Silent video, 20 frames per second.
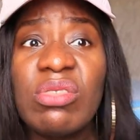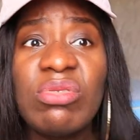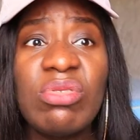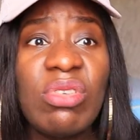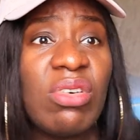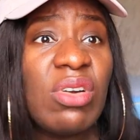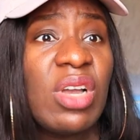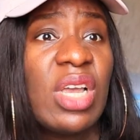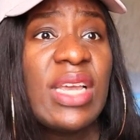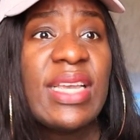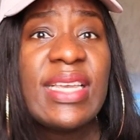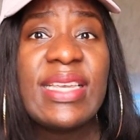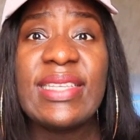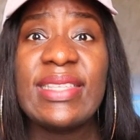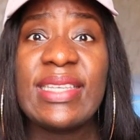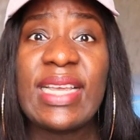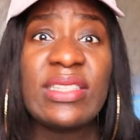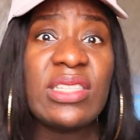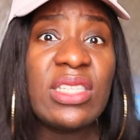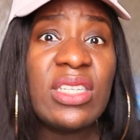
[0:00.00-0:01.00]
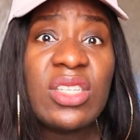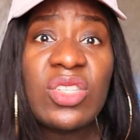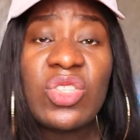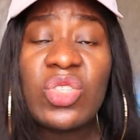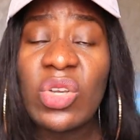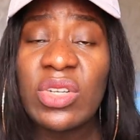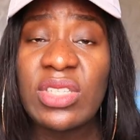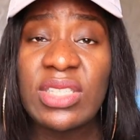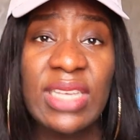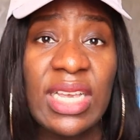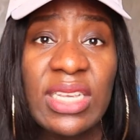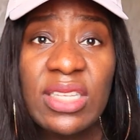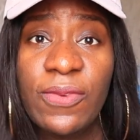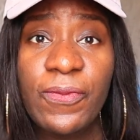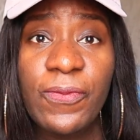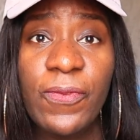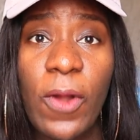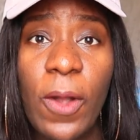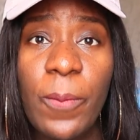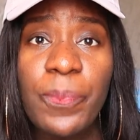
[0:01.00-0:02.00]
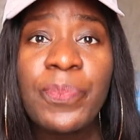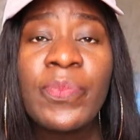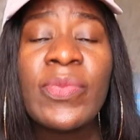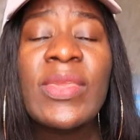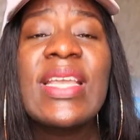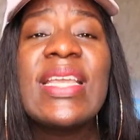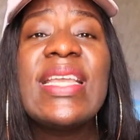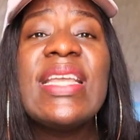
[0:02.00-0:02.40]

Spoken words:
you know, he's getting his success from,